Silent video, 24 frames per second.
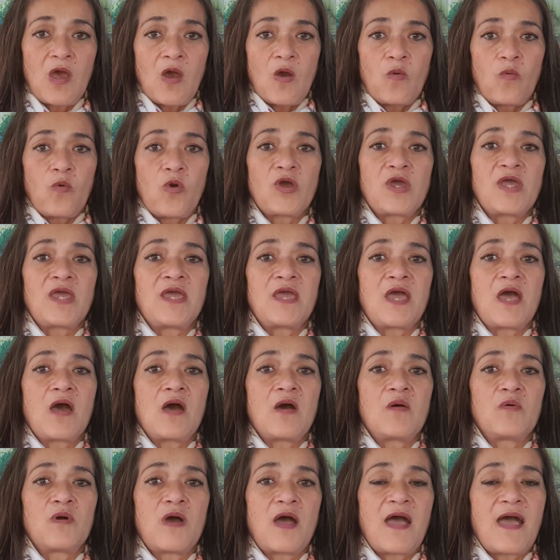working
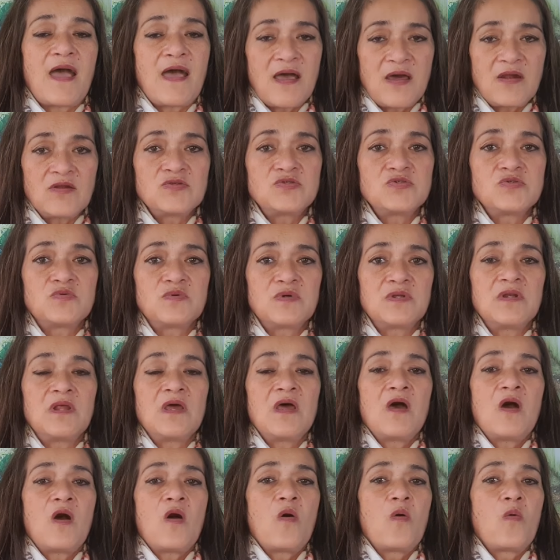out how to do it,
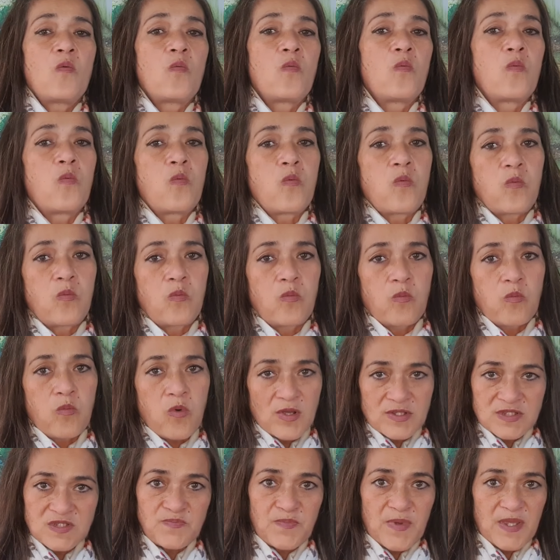
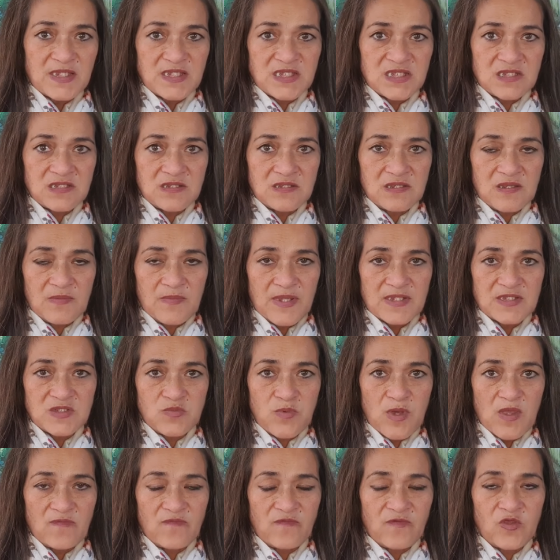what's the best
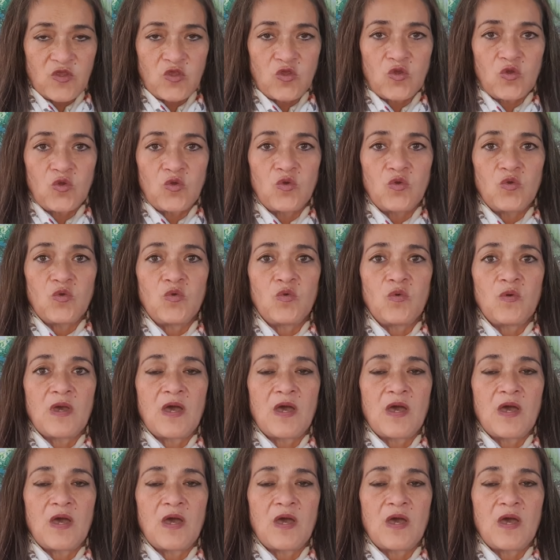way for you,